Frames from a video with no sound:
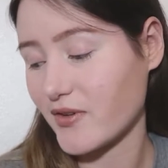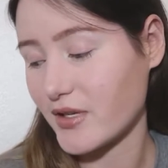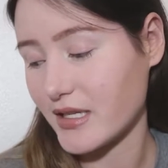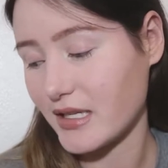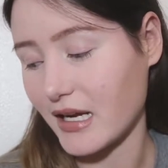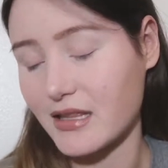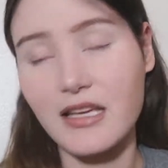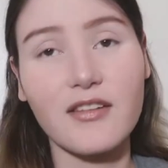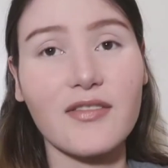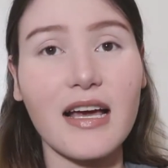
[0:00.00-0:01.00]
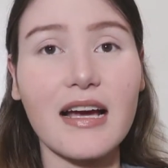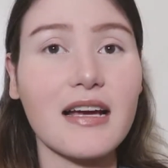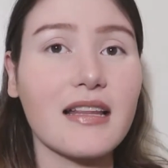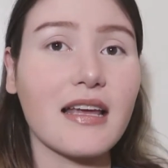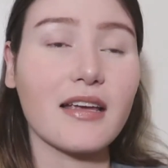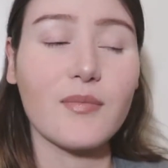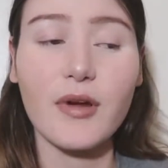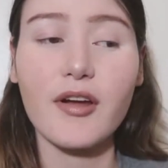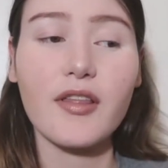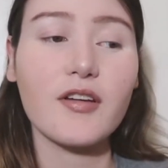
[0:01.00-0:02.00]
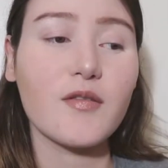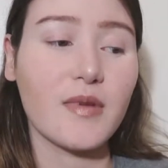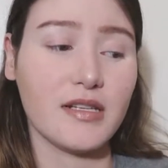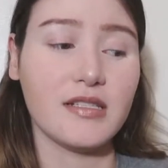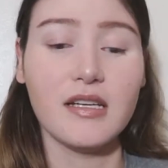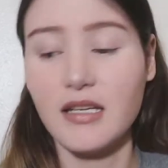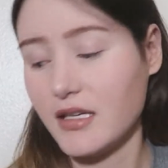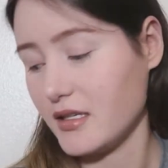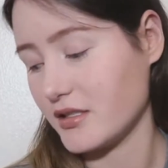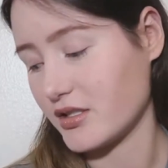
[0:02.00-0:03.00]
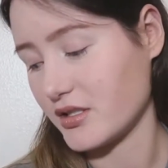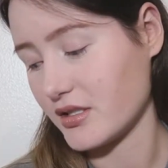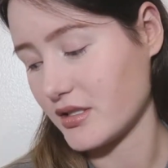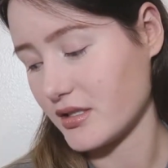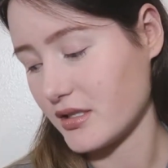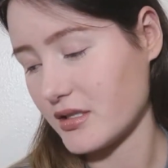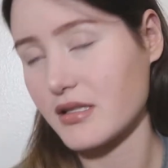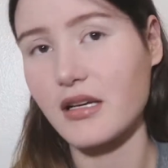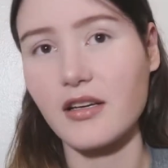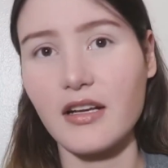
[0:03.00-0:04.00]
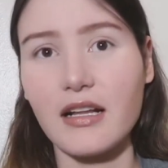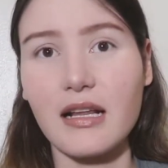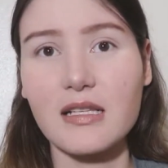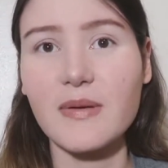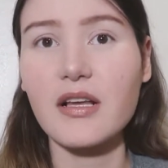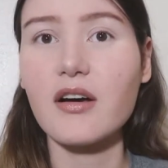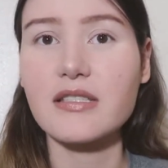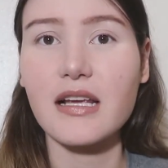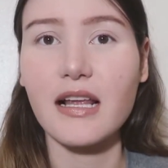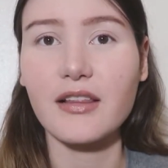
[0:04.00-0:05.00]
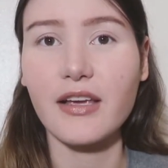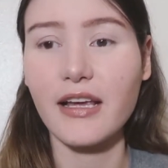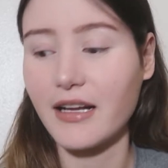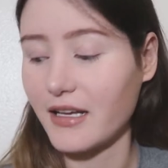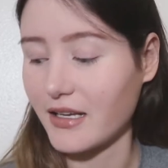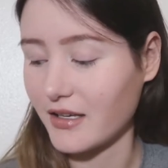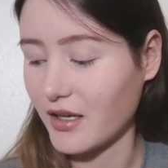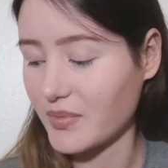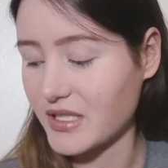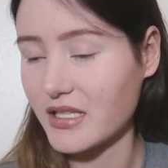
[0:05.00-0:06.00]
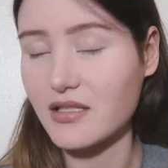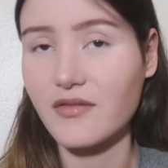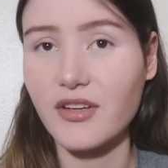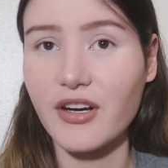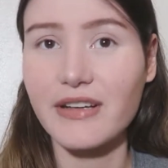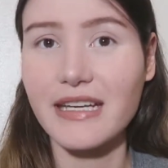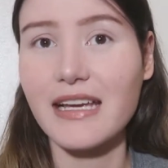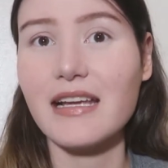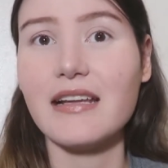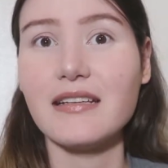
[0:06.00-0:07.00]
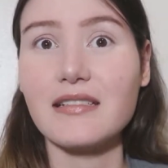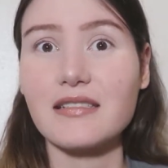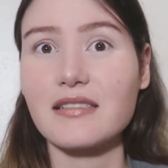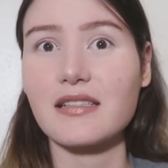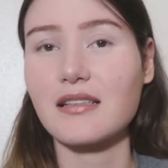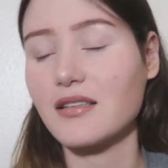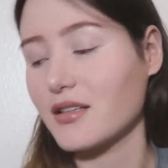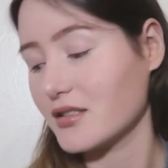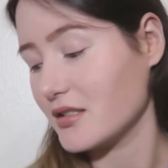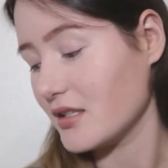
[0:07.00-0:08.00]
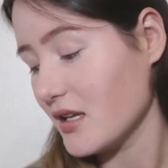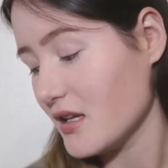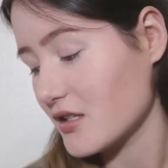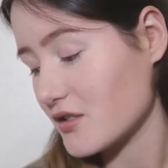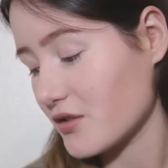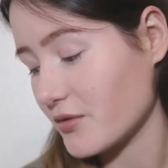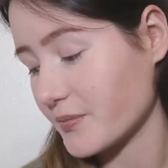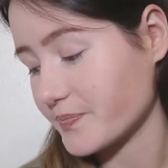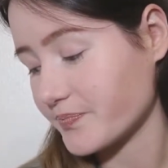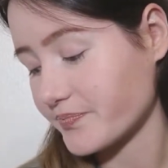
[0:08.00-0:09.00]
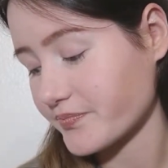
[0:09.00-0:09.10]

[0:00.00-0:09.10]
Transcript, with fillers: before. And then I think of that and I compare them, and it's just, it's not good. And I spend all day like looking at like updates of the hurricane, and it's just like not good. So, and